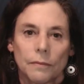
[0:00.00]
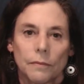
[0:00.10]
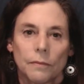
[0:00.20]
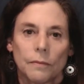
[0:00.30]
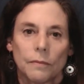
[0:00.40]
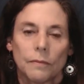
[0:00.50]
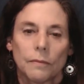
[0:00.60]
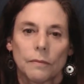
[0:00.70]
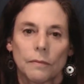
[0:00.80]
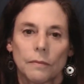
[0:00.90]

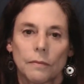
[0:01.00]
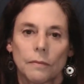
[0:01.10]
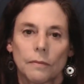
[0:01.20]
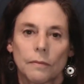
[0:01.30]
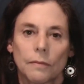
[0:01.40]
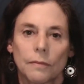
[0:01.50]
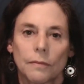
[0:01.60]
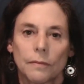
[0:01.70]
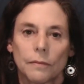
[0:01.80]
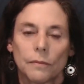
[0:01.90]

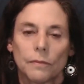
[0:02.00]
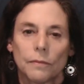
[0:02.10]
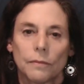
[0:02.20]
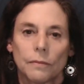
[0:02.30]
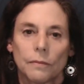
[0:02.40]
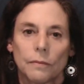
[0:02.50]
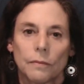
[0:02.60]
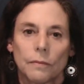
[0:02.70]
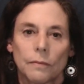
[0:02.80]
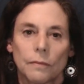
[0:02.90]

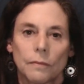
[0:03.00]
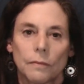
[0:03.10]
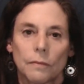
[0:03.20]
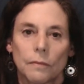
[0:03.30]
No words are spoken by the person on screen.